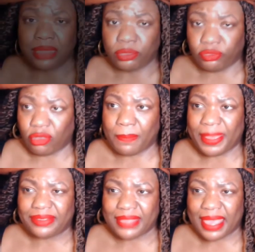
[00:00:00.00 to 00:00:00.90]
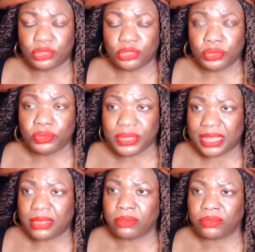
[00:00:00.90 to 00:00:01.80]
Donald Trump has had two
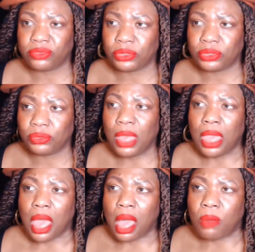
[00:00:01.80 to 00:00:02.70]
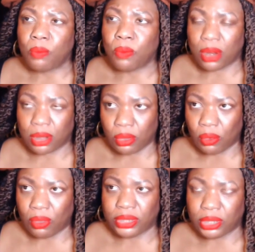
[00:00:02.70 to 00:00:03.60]
years to uh, work
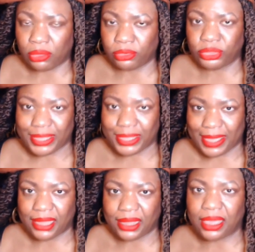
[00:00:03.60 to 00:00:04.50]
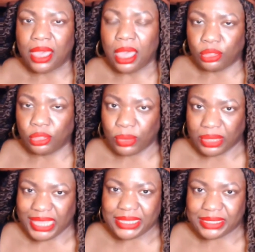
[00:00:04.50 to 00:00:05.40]
on negotiating the
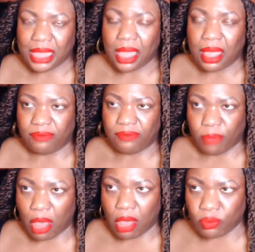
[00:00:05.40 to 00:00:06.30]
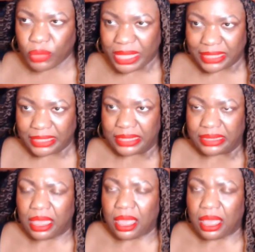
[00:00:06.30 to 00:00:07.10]
release of Paul Whelan.